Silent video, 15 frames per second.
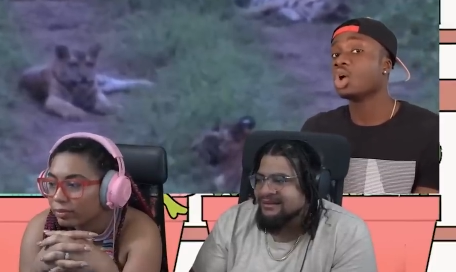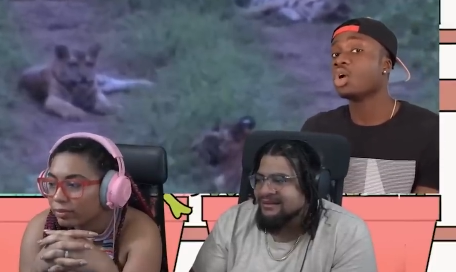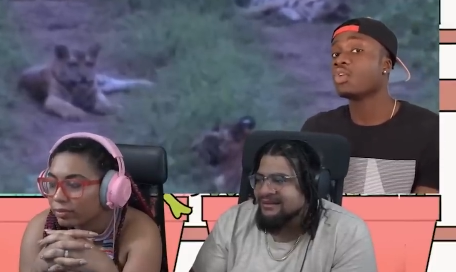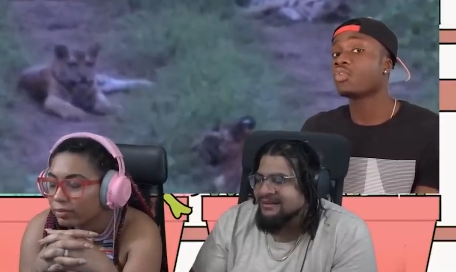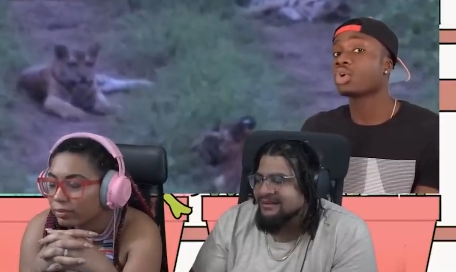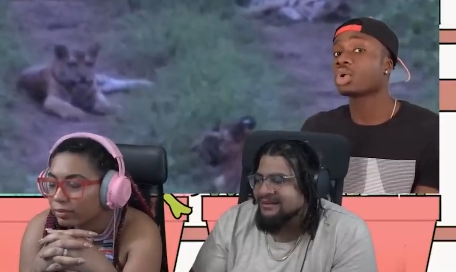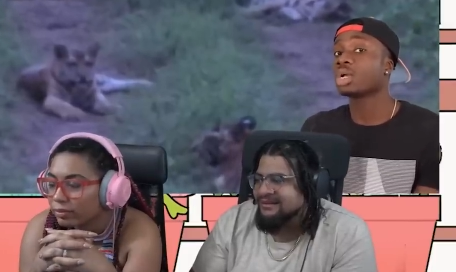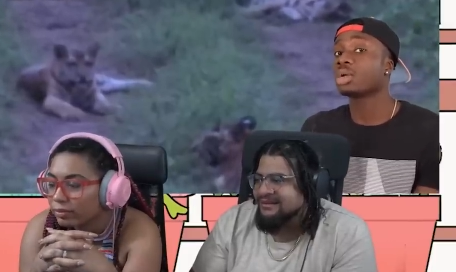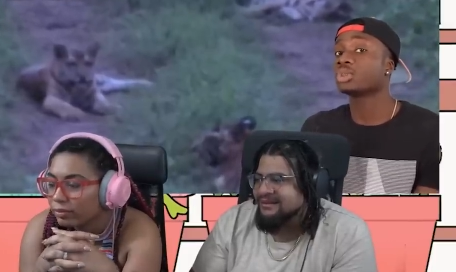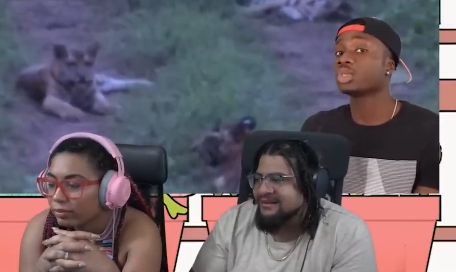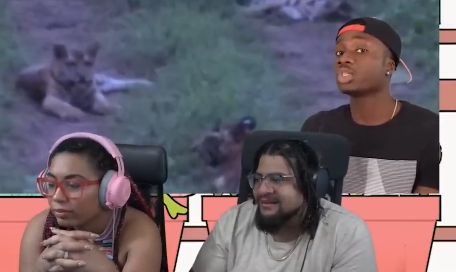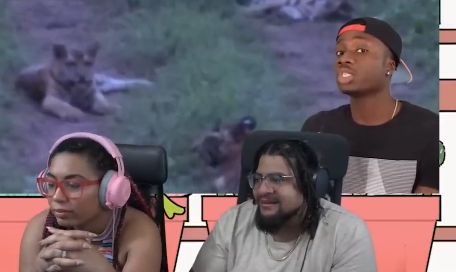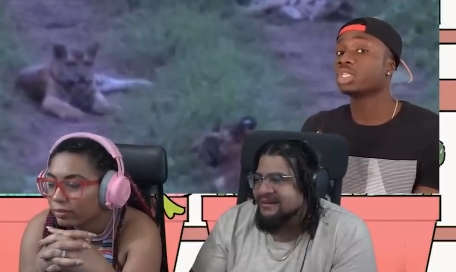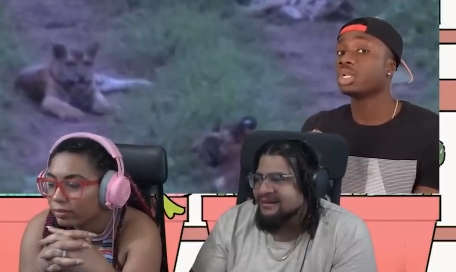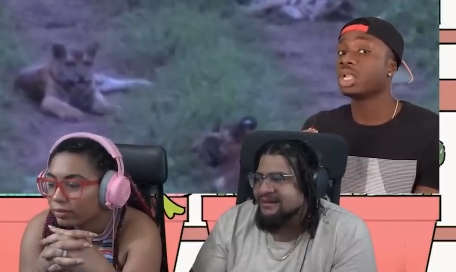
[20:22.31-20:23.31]
Speaker 1: all four cubs
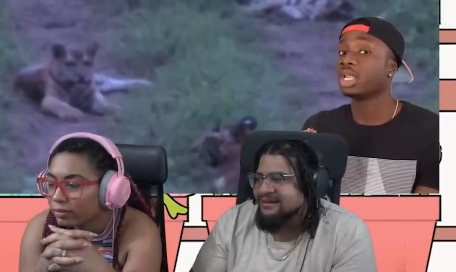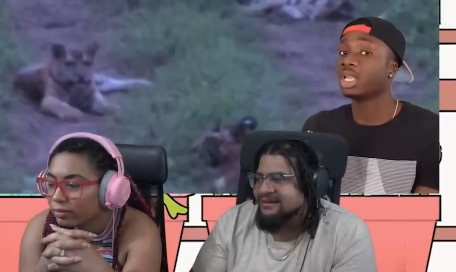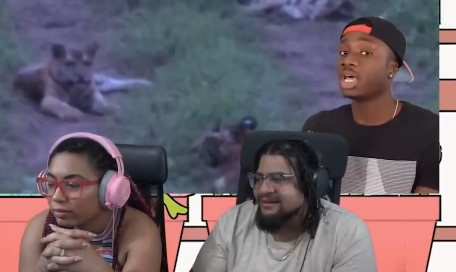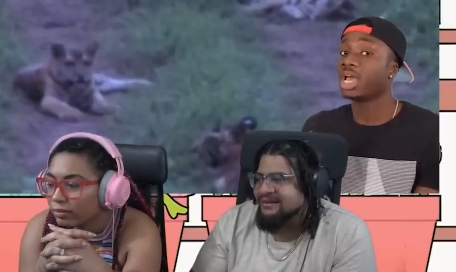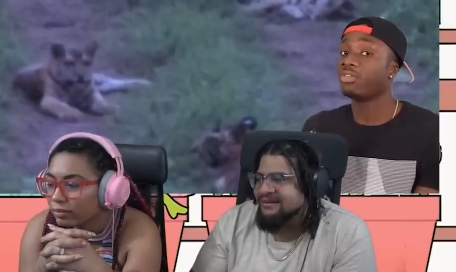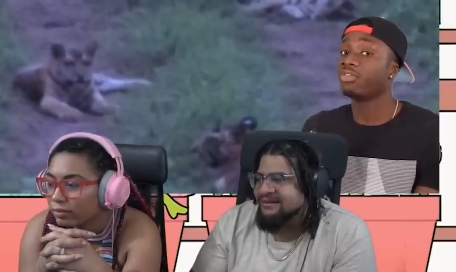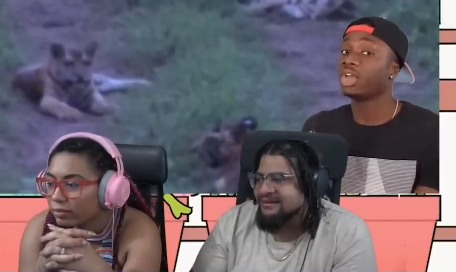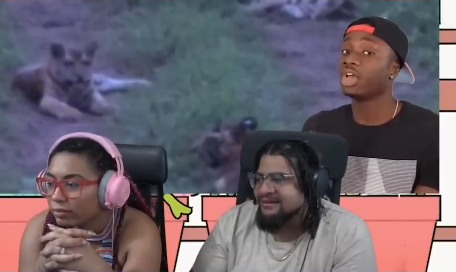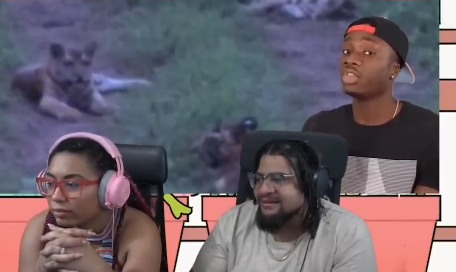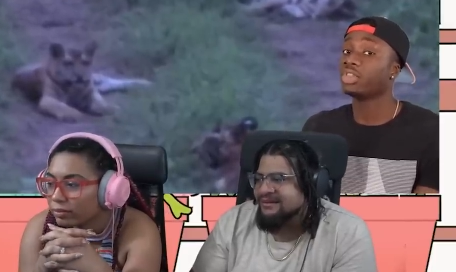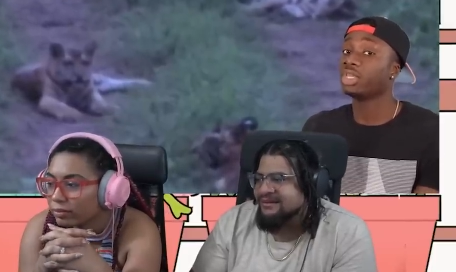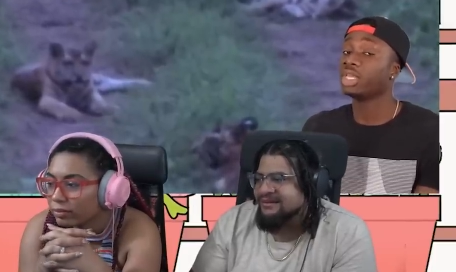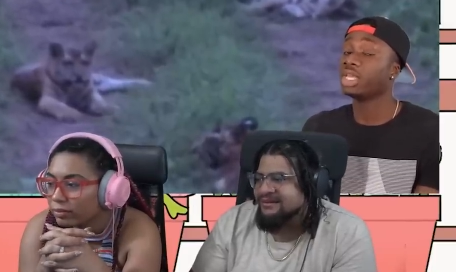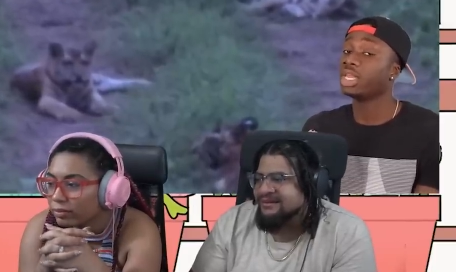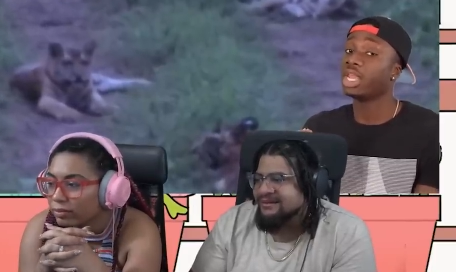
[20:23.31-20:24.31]
are still alive,
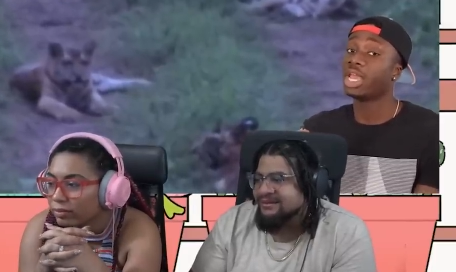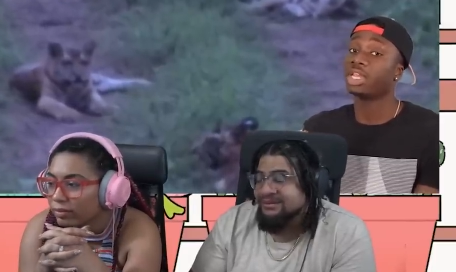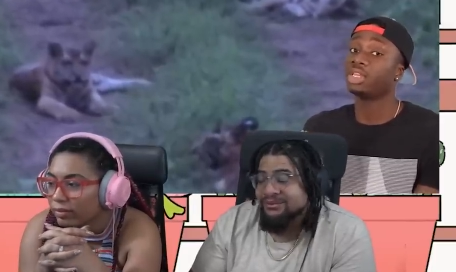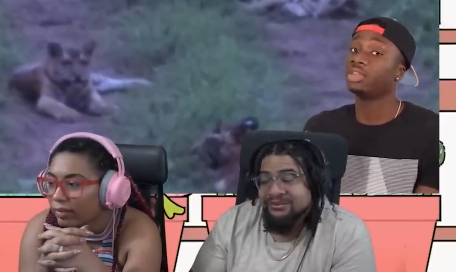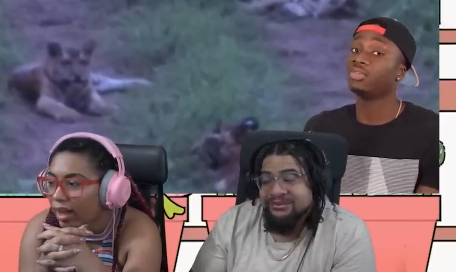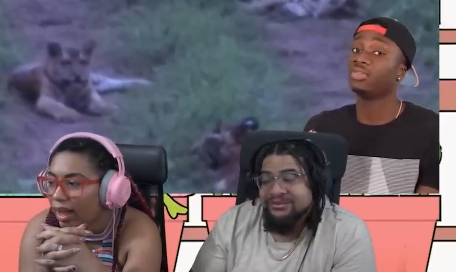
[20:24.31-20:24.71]
healthy, and active,